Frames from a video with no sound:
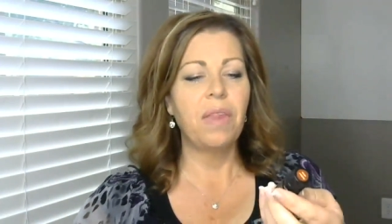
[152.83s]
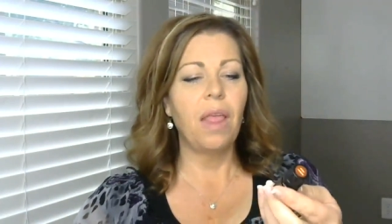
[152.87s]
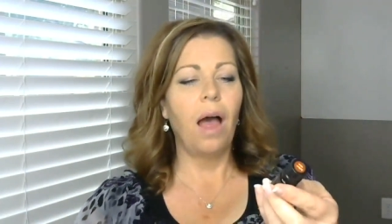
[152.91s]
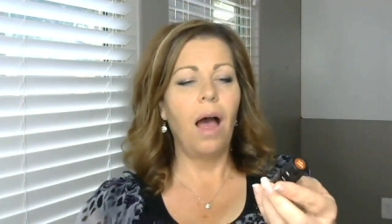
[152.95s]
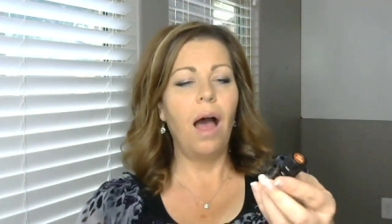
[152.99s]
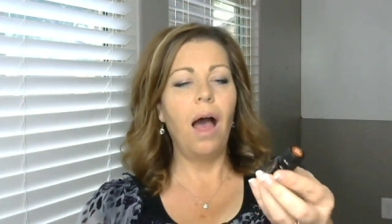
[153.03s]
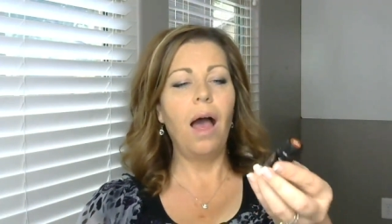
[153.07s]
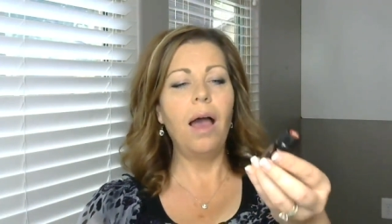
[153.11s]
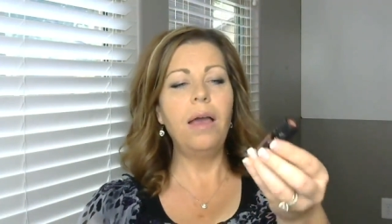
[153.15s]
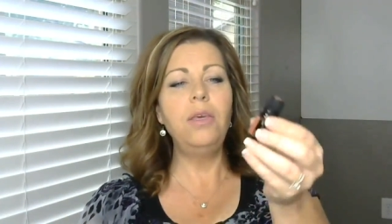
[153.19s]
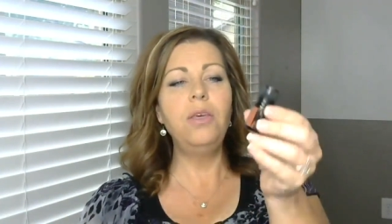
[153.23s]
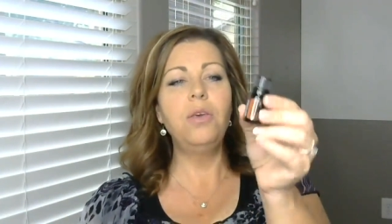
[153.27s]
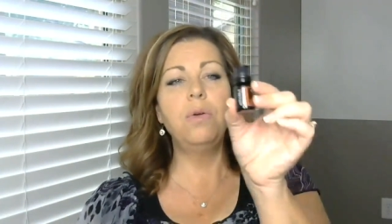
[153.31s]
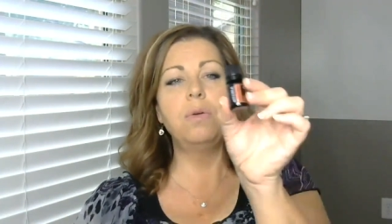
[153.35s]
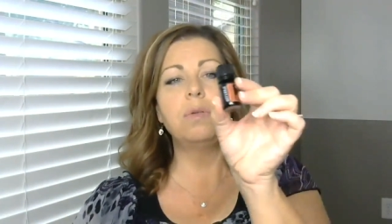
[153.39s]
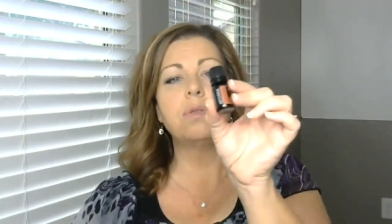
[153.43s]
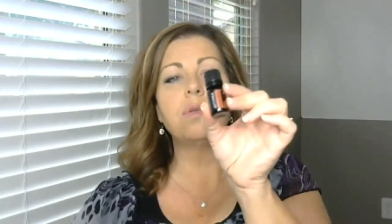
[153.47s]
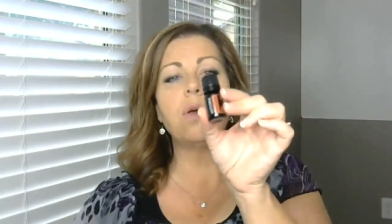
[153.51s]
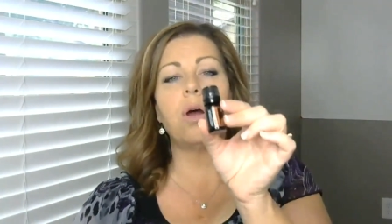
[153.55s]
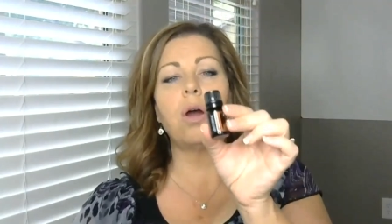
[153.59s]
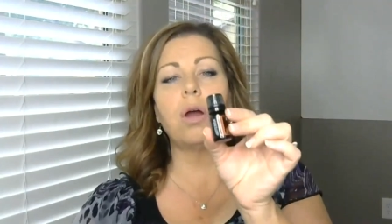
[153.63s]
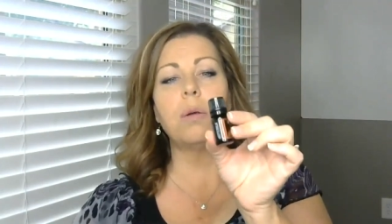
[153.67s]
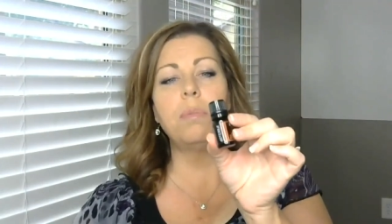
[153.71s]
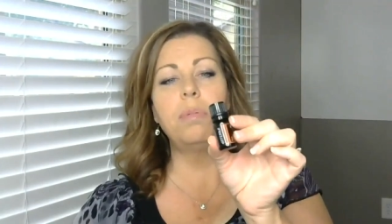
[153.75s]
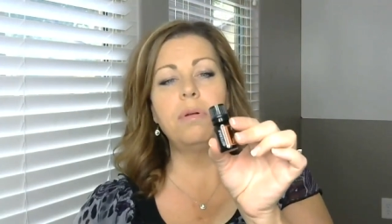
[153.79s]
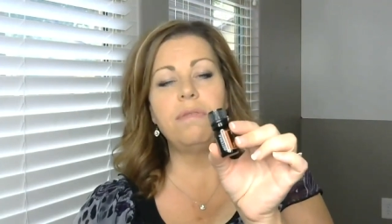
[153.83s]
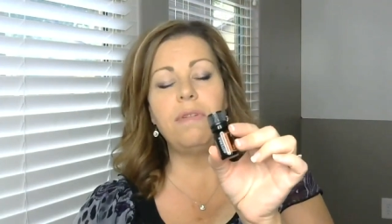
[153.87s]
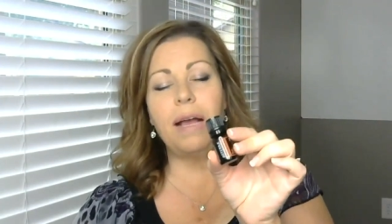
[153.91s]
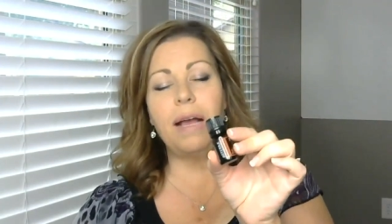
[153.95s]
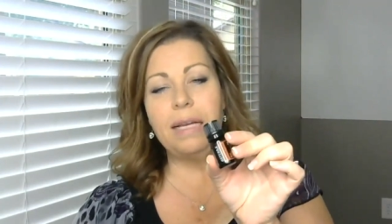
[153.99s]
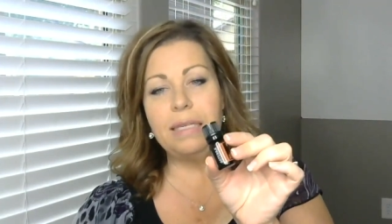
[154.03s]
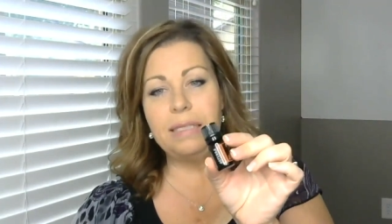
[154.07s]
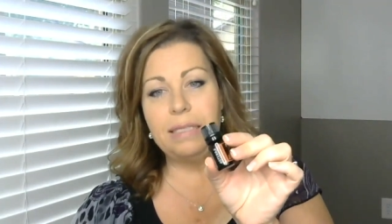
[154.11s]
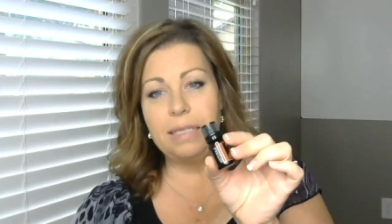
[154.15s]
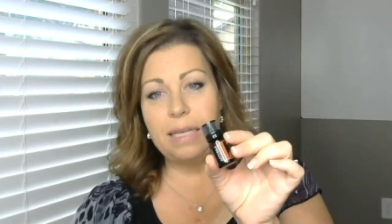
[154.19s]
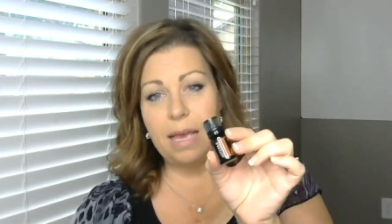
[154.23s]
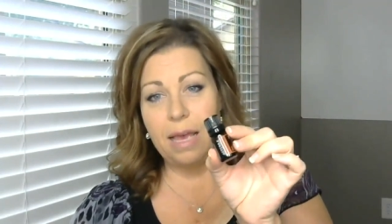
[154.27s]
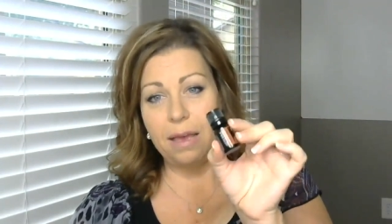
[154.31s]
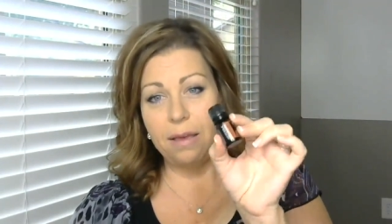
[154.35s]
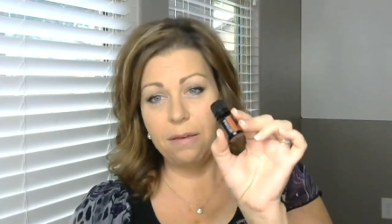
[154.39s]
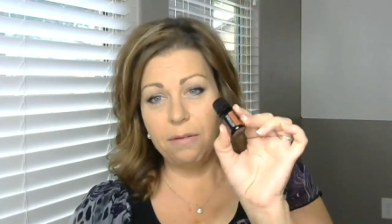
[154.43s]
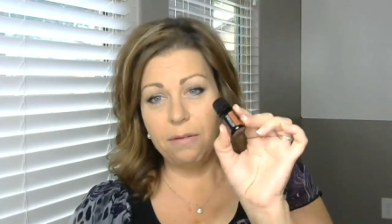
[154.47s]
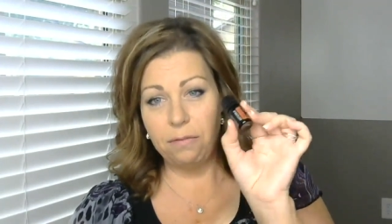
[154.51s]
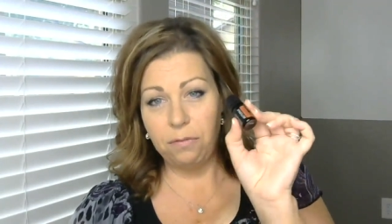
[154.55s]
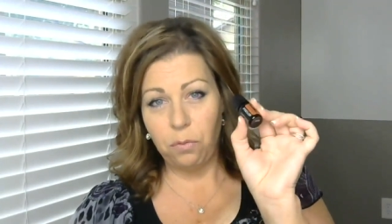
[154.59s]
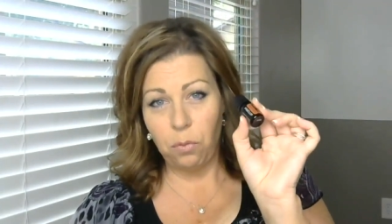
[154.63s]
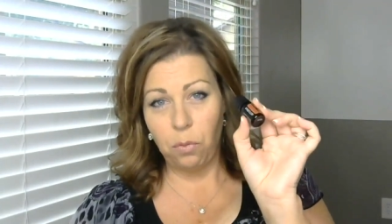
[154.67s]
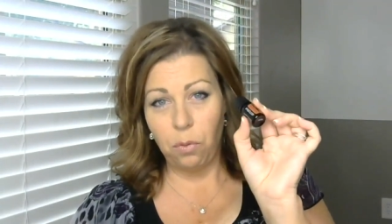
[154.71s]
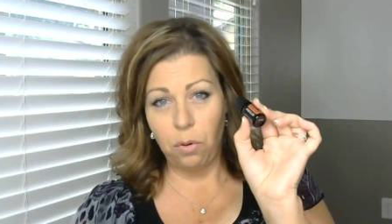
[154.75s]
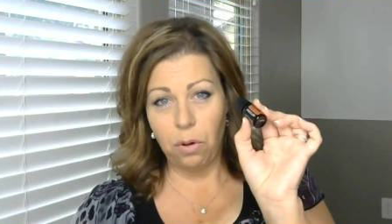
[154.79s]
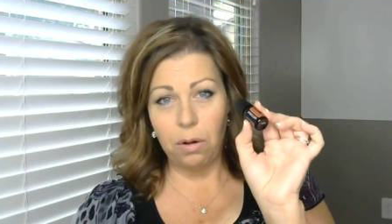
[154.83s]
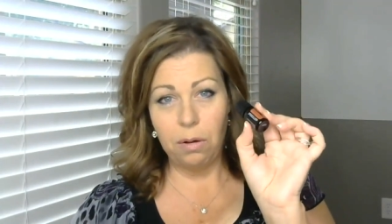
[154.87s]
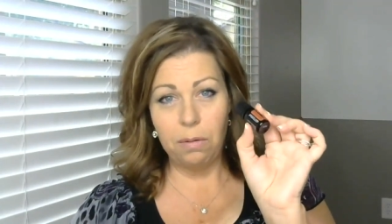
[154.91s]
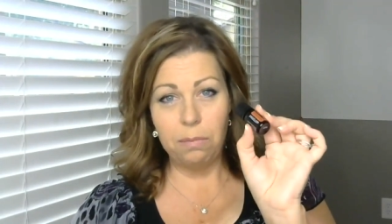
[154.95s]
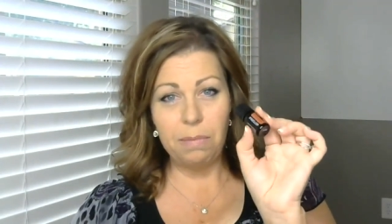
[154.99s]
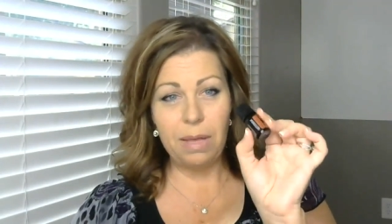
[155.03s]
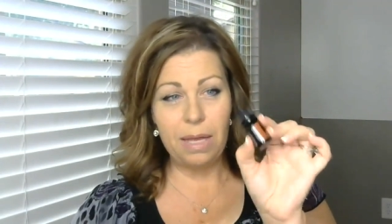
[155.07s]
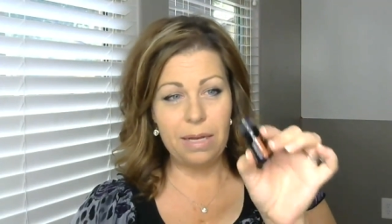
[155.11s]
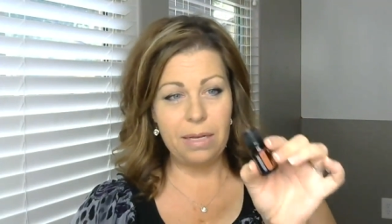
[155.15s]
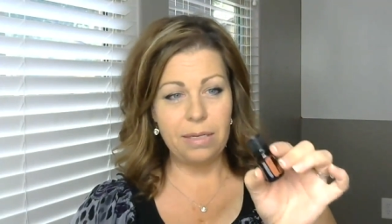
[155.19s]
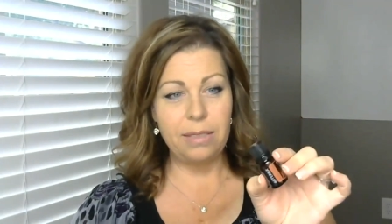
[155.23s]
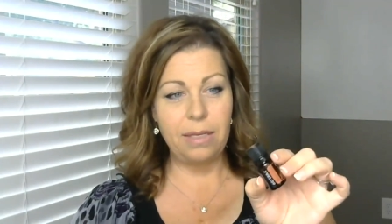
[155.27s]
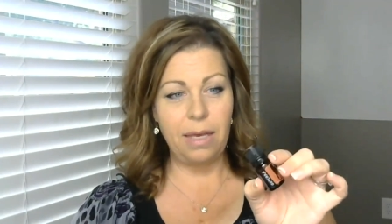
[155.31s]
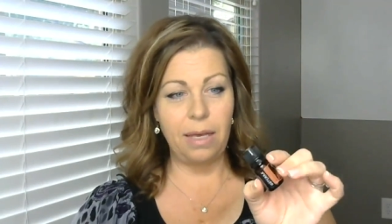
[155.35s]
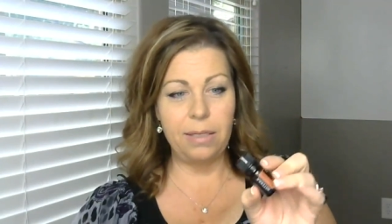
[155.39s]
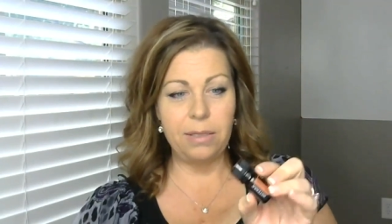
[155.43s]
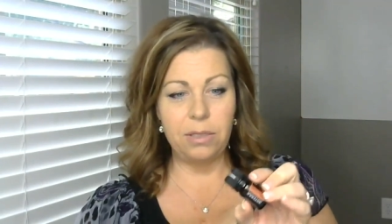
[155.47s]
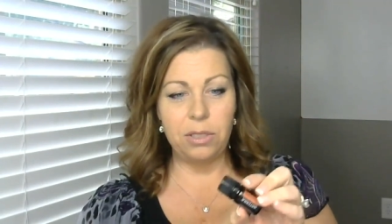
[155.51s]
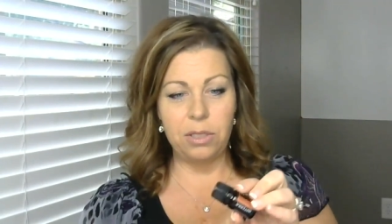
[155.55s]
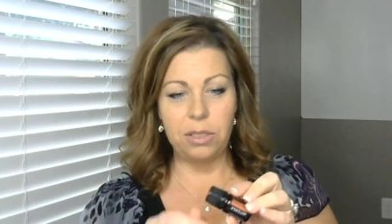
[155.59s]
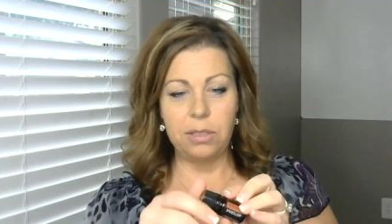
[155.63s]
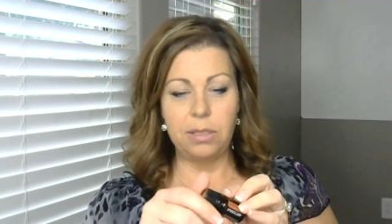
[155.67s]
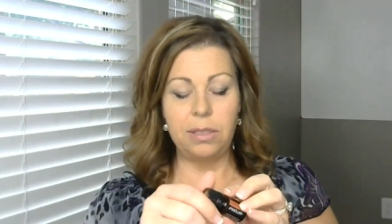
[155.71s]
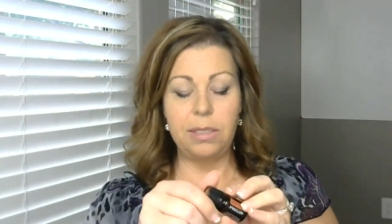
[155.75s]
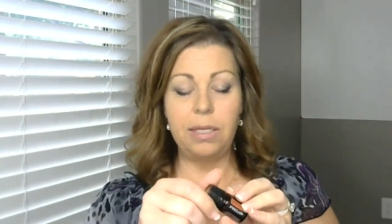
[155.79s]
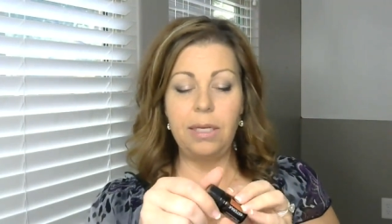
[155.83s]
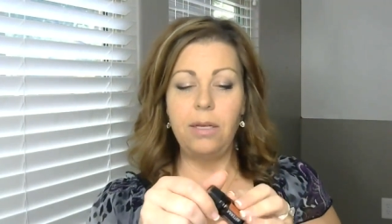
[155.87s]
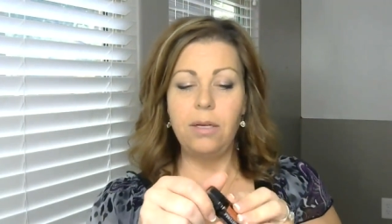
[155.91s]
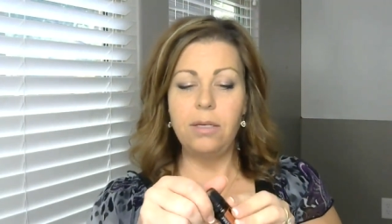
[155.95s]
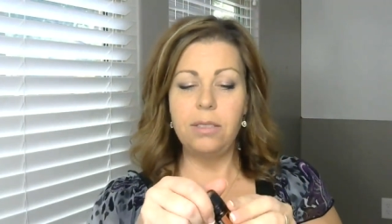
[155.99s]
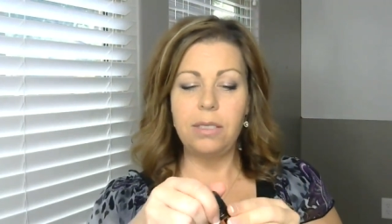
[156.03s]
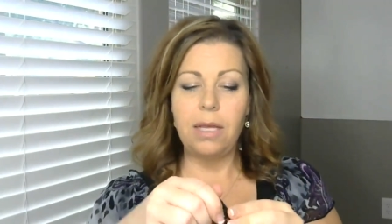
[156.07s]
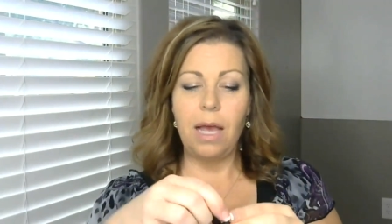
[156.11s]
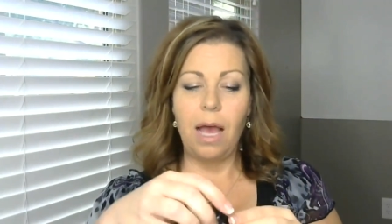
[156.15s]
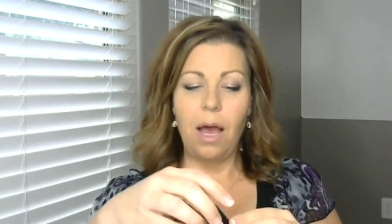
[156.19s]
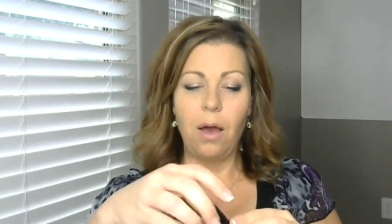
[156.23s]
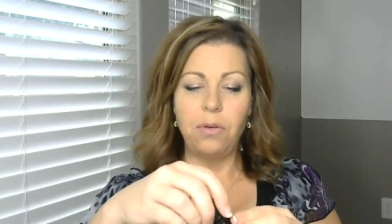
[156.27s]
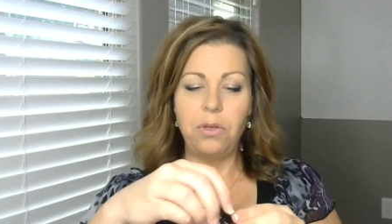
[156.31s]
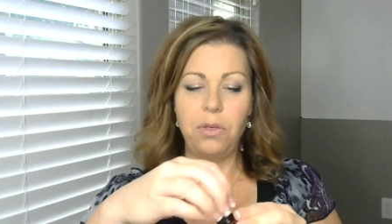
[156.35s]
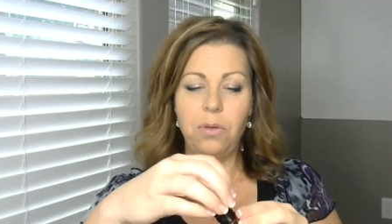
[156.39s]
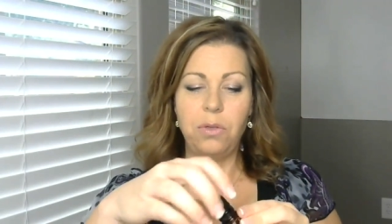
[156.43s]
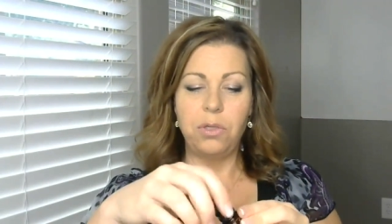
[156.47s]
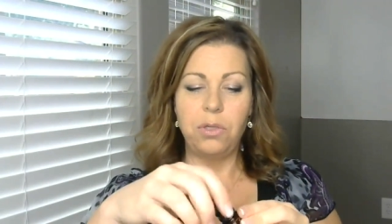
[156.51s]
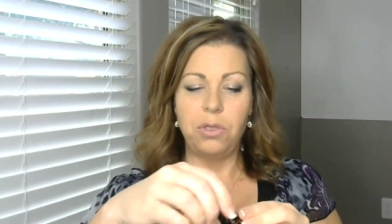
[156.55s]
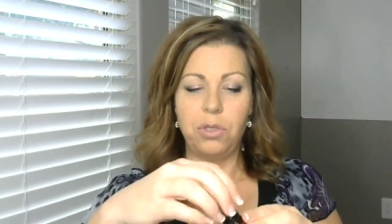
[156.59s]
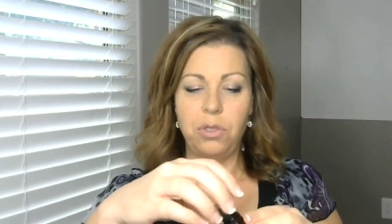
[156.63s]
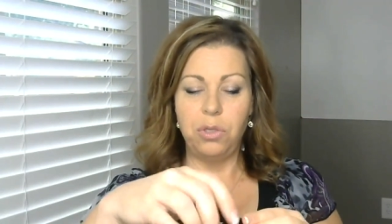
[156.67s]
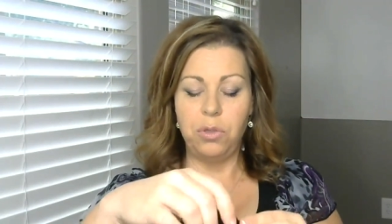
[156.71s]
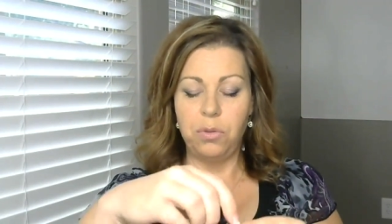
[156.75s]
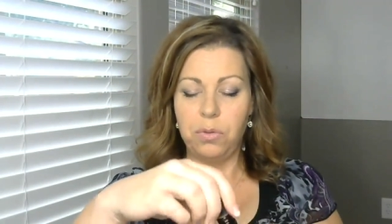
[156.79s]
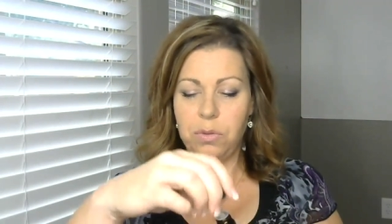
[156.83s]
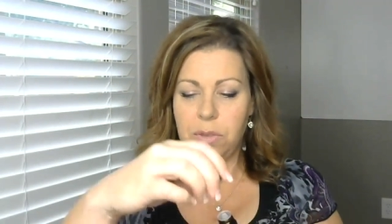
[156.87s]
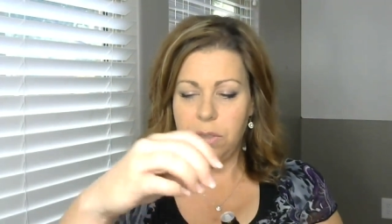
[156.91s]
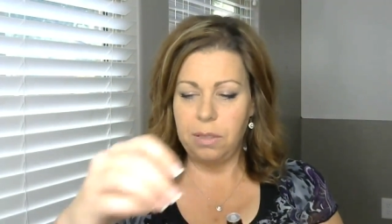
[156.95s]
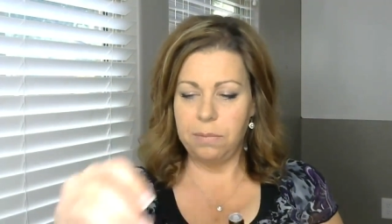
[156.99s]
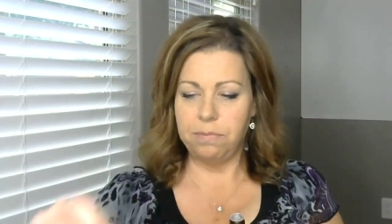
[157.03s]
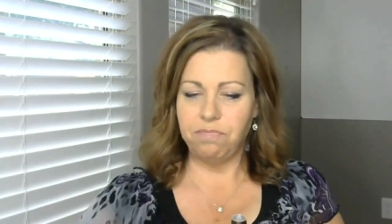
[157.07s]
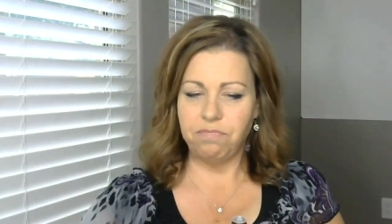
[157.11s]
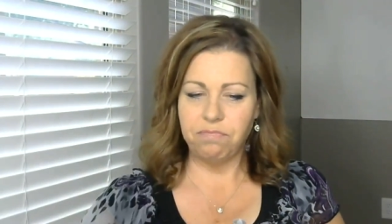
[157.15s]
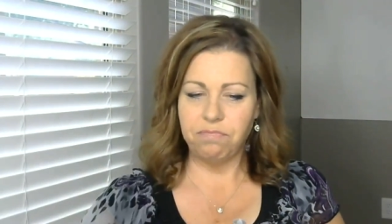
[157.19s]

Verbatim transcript: I use Arborvitae for meditation, and here's how you should use it.